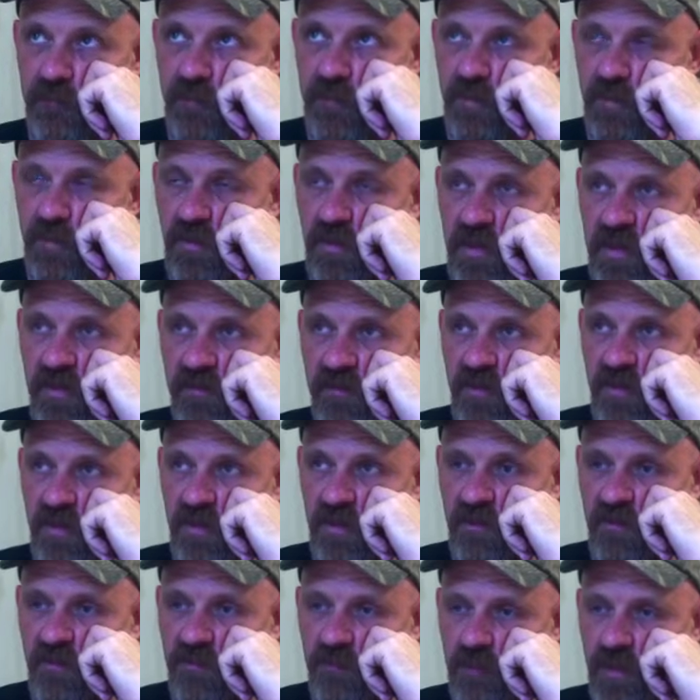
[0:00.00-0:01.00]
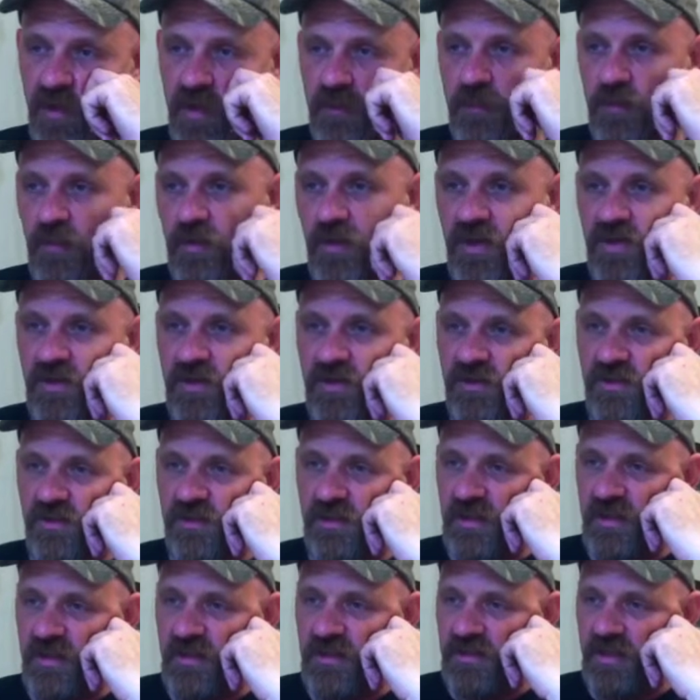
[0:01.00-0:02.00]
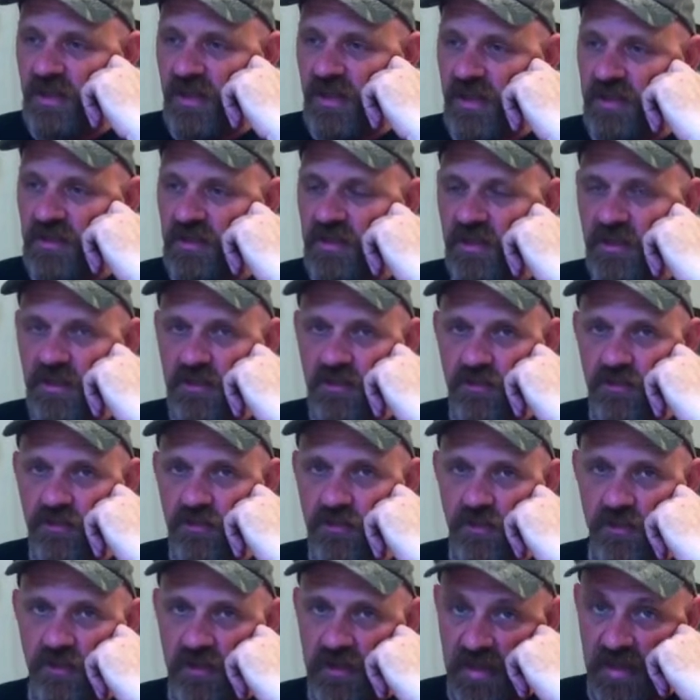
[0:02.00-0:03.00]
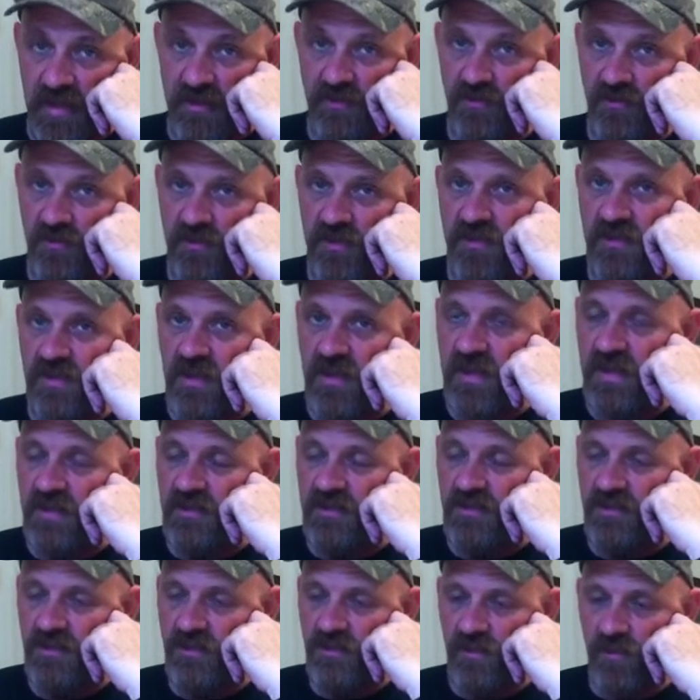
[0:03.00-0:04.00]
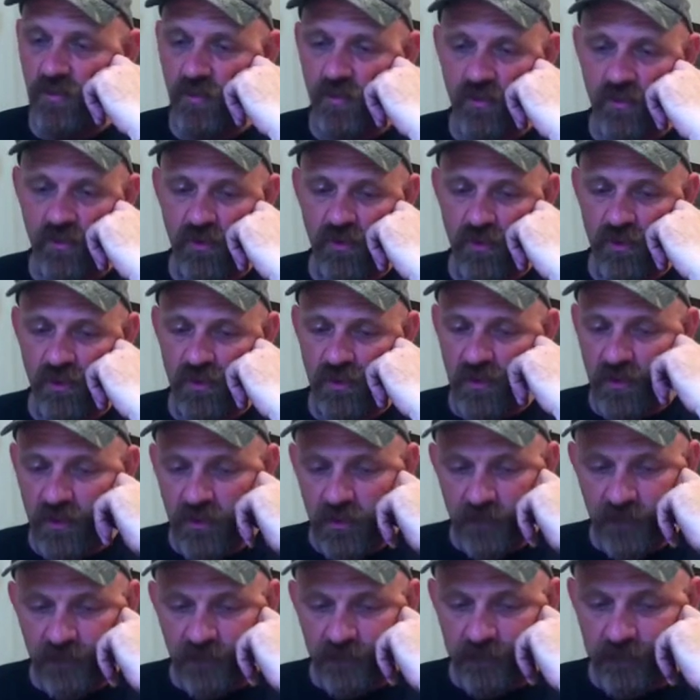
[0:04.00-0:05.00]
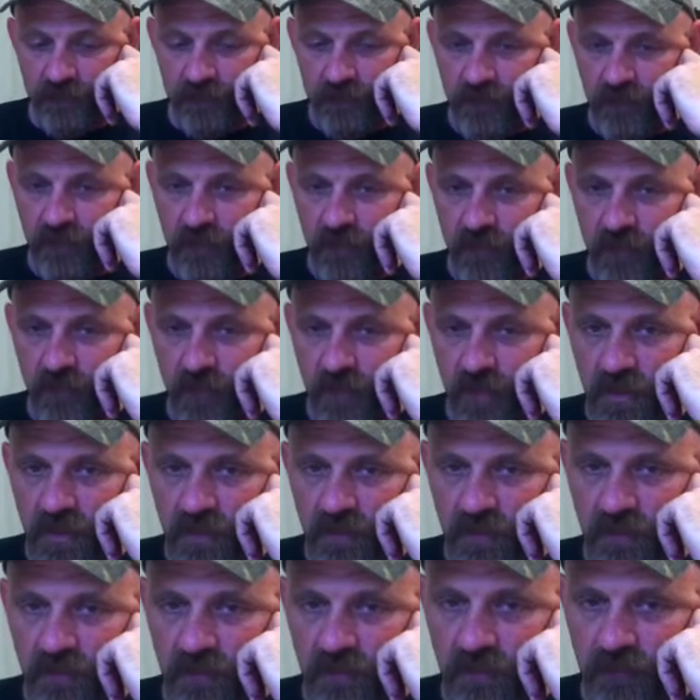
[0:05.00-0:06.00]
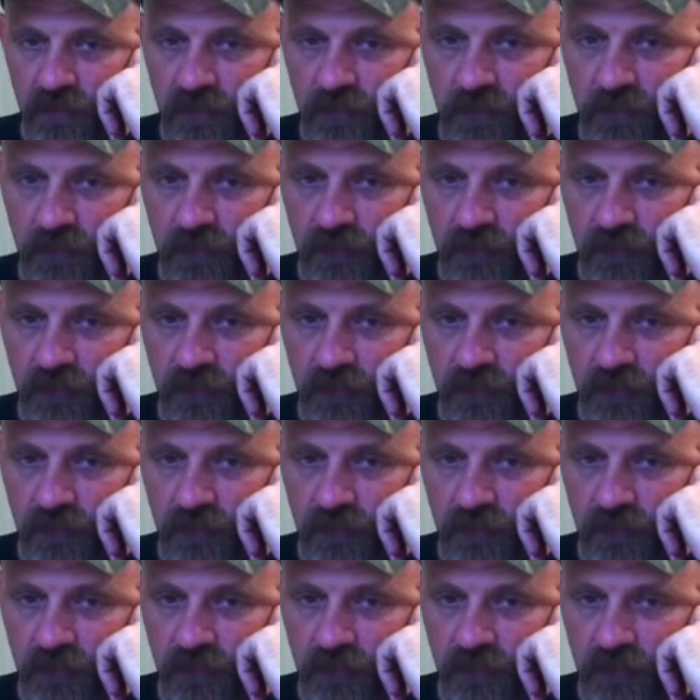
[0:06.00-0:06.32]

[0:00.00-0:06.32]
you have enough preparation set aside to get you through a natural disaster, or, you know,